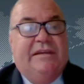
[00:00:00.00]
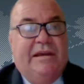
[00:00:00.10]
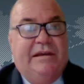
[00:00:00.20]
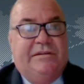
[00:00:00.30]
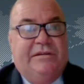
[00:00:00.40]
to
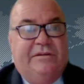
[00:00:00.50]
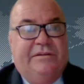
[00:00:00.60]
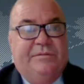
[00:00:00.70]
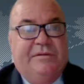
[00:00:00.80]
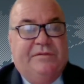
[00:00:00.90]
counter
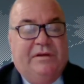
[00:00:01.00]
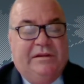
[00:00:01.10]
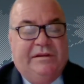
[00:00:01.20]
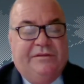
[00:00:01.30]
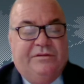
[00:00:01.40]
terrorism and
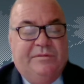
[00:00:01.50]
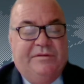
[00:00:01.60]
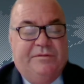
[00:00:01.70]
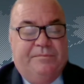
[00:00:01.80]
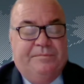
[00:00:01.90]
violent
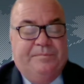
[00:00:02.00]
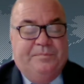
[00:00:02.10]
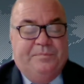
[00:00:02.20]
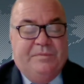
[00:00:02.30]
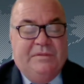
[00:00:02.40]
extremism.
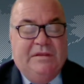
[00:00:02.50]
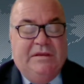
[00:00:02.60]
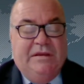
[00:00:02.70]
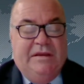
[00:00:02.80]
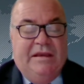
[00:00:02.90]

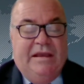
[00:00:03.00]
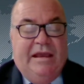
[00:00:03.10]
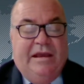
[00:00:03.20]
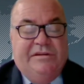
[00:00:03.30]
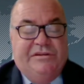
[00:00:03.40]

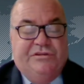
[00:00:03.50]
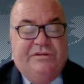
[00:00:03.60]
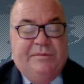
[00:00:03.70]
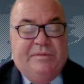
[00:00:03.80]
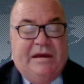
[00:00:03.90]
Our
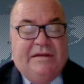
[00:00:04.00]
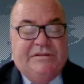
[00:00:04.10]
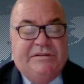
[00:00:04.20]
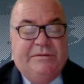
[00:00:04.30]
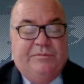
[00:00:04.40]
enduring
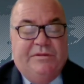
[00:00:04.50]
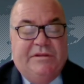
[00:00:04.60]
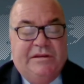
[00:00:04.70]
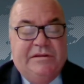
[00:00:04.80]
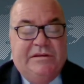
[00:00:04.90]
partnership
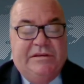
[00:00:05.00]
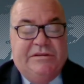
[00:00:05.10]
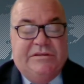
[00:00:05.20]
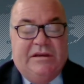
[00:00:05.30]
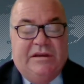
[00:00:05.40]
with
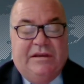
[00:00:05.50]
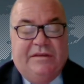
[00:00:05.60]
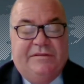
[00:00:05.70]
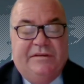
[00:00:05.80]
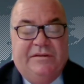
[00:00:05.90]
Indonesia
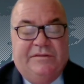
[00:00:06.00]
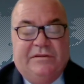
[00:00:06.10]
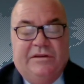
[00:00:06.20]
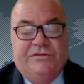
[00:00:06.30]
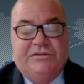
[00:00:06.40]
has seen us
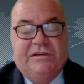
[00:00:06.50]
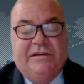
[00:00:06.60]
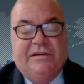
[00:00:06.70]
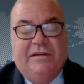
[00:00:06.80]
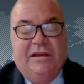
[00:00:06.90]

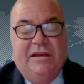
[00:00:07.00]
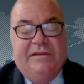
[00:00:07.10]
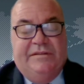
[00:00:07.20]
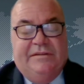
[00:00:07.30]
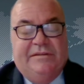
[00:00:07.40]
co-chair
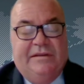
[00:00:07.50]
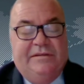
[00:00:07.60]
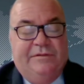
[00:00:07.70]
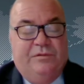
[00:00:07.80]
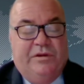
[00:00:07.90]

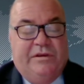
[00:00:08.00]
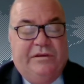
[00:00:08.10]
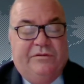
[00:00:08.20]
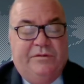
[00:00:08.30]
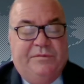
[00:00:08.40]
successive
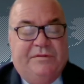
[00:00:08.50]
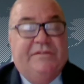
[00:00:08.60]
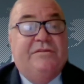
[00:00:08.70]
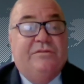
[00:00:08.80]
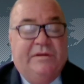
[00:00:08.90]
working groups
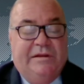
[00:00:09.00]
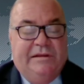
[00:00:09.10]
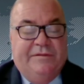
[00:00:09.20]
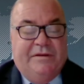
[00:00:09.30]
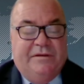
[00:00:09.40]
since
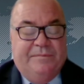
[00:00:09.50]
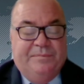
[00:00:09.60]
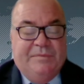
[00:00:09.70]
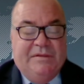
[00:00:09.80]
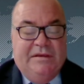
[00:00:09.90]
2011,
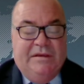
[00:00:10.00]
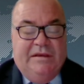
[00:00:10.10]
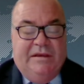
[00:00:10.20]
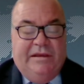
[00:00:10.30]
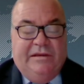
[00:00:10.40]

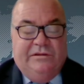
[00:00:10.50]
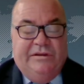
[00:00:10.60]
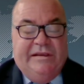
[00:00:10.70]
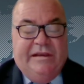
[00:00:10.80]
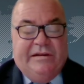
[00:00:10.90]

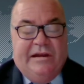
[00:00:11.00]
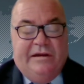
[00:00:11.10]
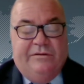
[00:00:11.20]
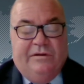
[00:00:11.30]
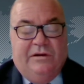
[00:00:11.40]
including our
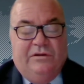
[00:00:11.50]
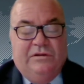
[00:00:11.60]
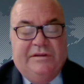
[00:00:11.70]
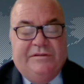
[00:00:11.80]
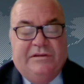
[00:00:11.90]
current
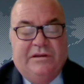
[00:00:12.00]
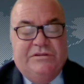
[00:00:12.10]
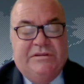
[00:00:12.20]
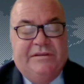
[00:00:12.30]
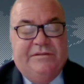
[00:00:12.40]
role as
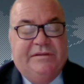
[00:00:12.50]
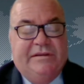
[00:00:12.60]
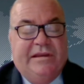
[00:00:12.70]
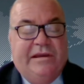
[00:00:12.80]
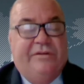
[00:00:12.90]
co-chairs of
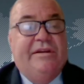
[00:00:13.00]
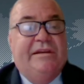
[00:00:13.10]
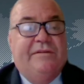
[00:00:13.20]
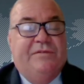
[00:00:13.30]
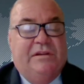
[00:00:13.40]
the
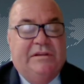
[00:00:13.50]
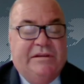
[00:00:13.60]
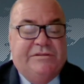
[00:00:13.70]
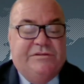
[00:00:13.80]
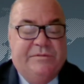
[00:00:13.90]
Countering
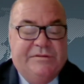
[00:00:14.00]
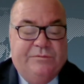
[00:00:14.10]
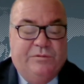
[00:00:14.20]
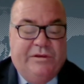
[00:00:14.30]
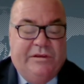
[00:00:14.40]
Violent
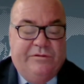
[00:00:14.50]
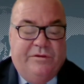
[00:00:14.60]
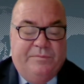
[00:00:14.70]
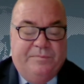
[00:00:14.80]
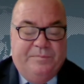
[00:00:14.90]
Extremists Working
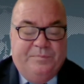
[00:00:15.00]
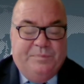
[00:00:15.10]
Group.